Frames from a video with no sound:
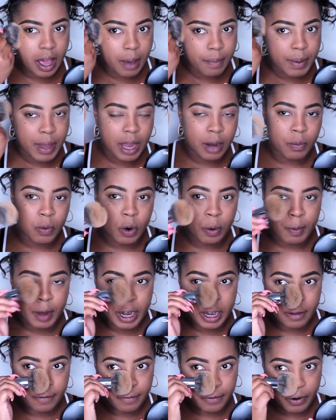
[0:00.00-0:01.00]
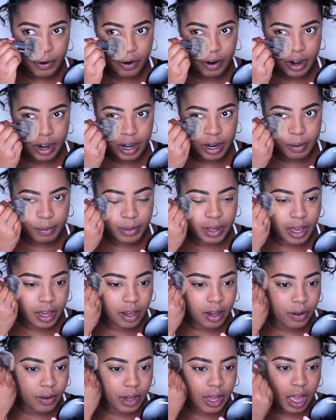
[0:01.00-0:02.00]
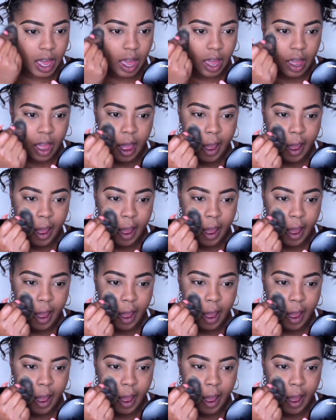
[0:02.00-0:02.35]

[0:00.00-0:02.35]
I paid more money for and I'm like, okay,